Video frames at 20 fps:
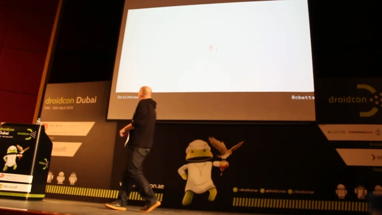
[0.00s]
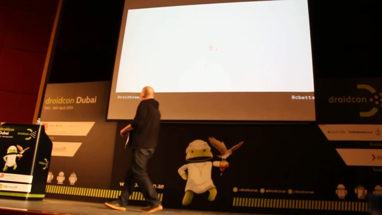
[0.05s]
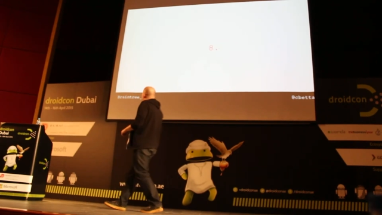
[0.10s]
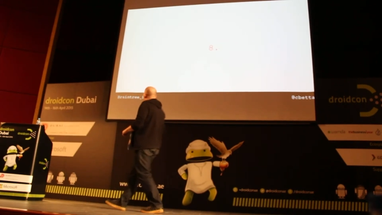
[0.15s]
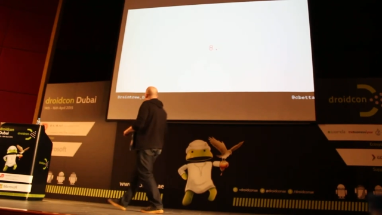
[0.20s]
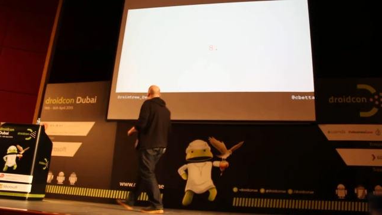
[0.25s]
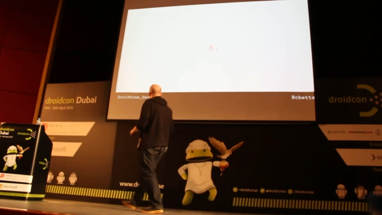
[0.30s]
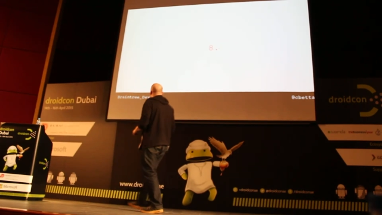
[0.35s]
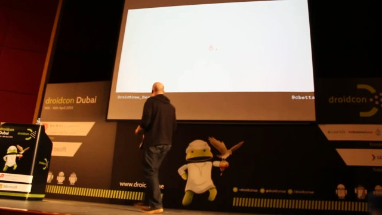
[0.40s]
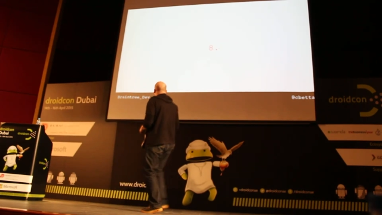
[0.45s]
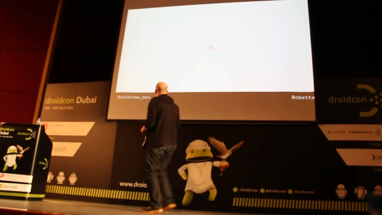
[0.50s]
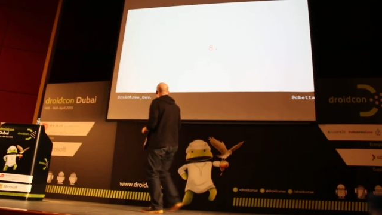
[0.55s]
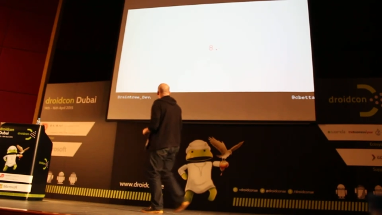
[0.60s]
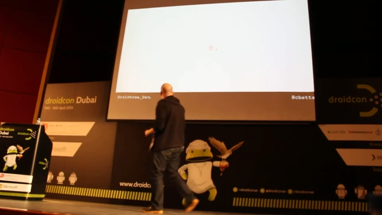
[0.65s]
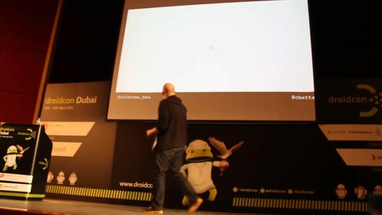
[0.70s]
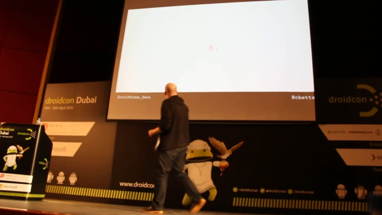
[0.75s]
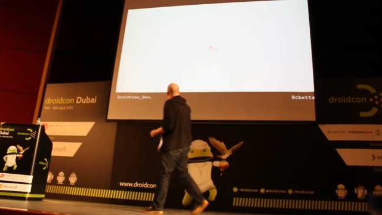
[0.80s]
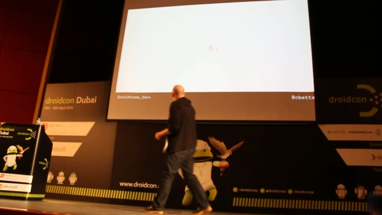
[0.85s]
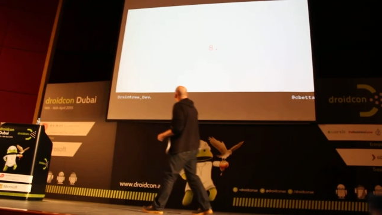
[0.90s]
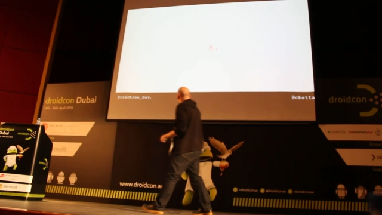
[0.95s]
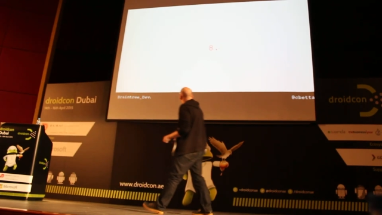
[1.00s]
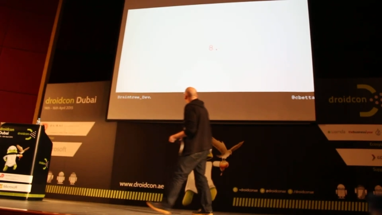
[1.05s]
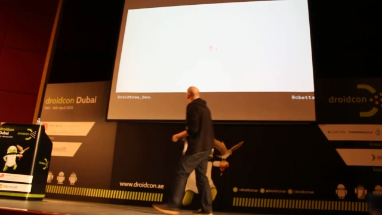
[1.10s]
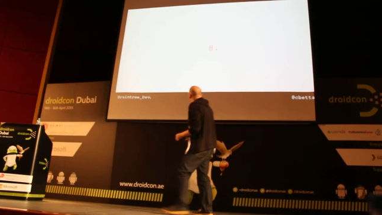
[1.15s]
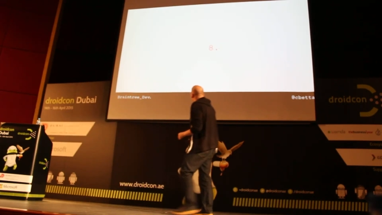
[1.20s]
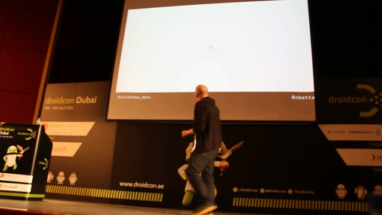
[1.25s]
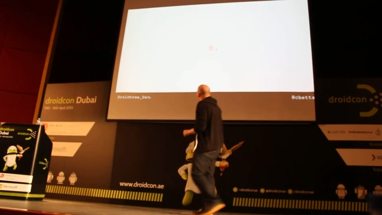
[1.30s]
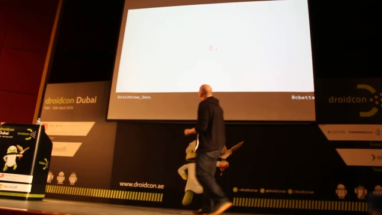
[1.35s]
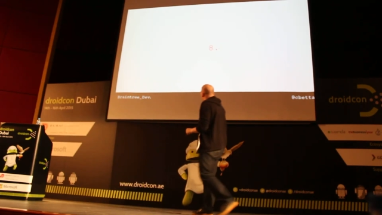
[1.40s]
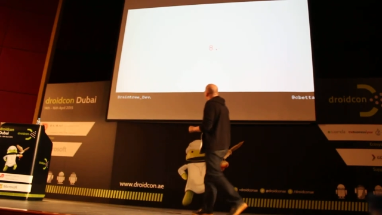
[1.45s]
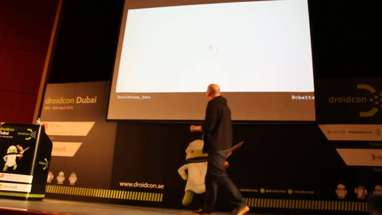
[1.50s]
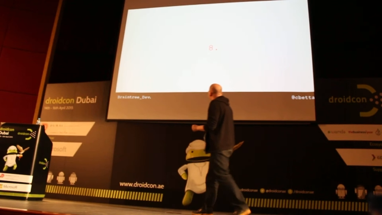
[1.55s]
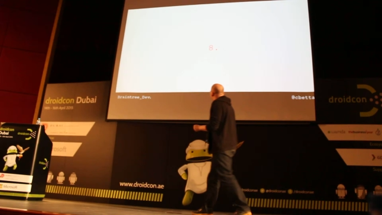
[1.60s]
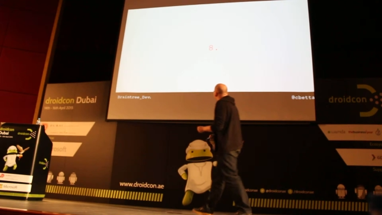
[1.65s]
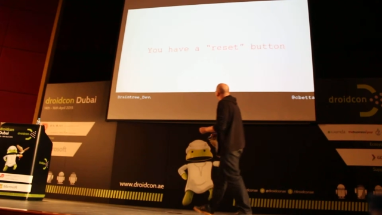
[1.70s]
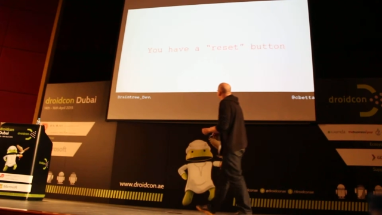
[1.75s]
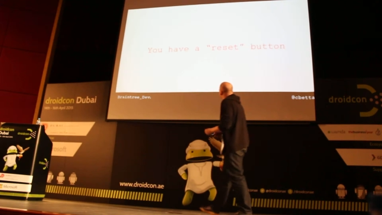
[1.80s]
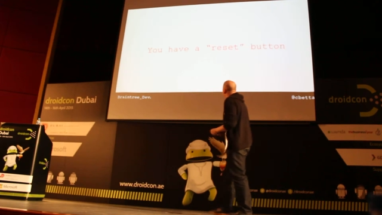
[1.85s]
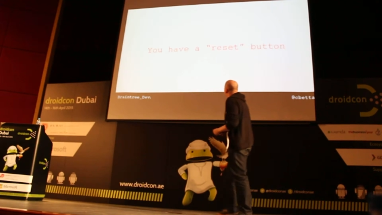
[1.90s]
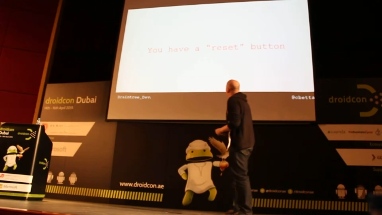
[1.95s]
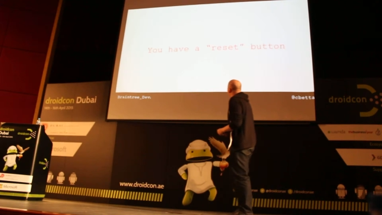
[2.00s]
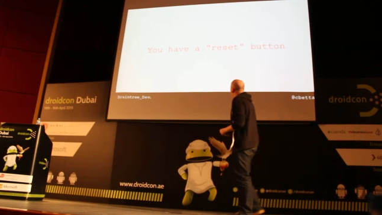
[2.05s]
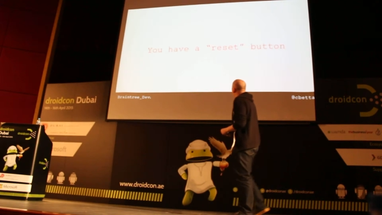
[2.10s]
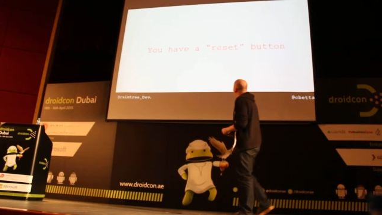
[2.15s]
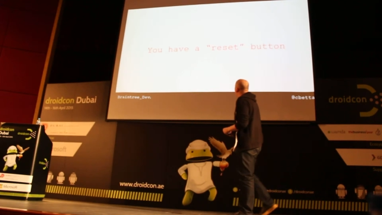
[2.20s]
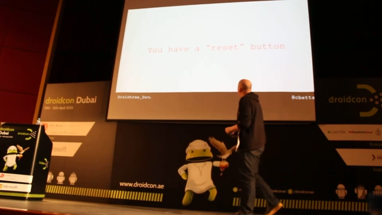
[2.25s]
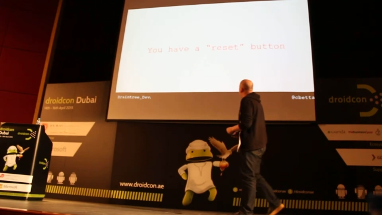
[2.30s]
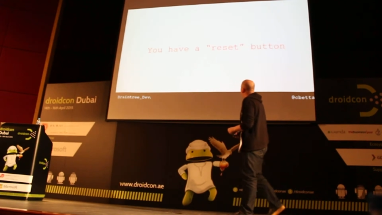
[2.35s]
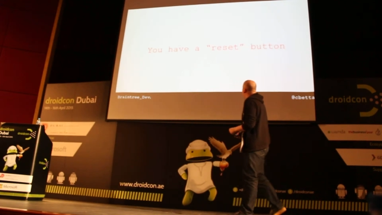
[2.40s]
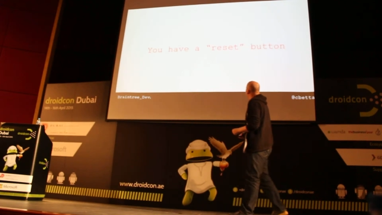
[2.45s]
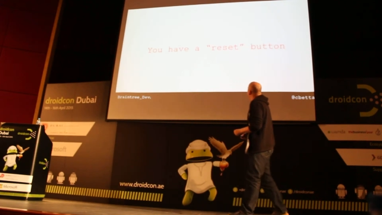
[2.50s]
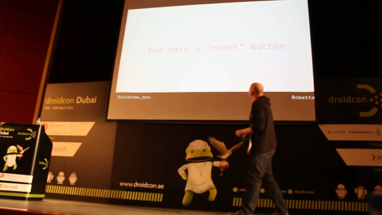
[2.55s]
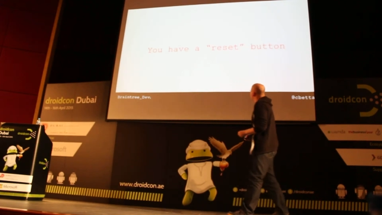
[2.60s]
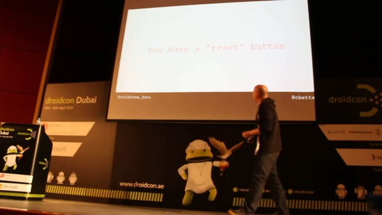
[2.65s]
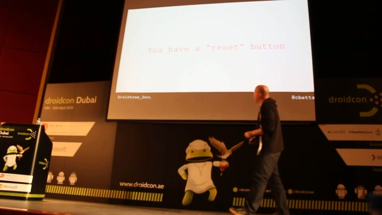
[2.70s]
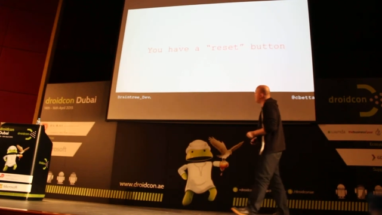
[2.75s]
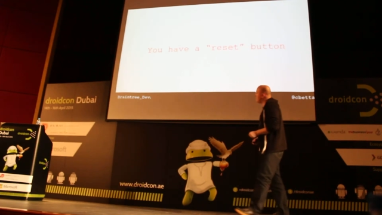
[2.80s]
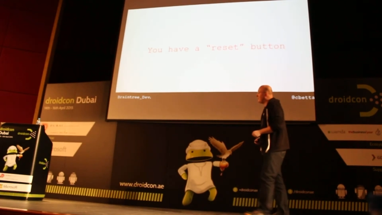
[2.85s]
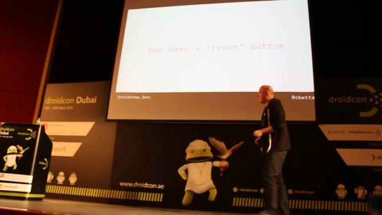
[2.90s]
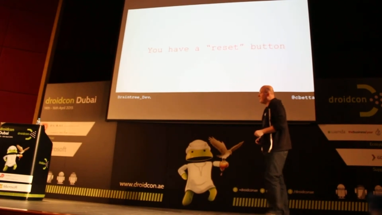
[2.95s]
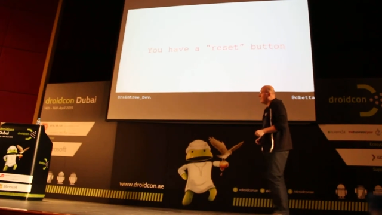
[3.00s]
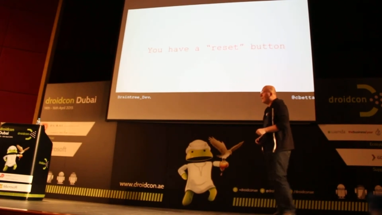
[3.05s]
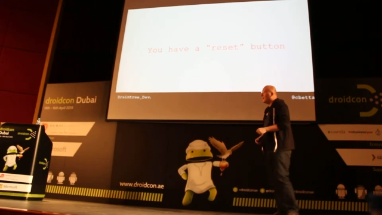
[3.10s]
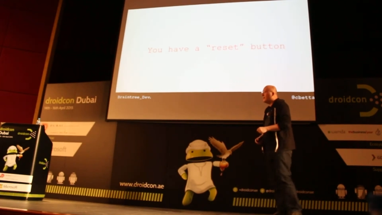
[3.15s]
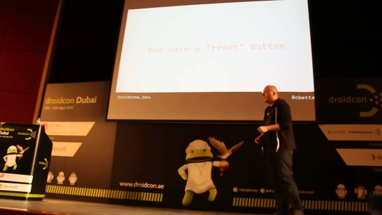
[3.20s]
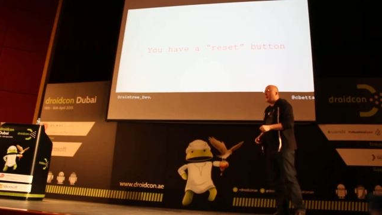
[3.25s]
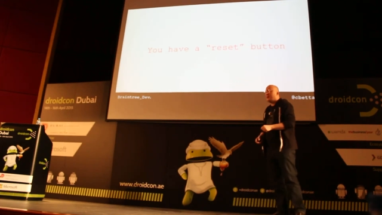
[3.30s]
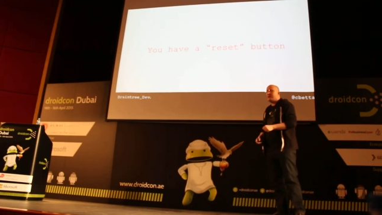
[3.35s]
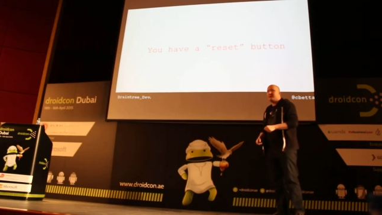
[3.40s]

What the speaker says: (no speaker visible)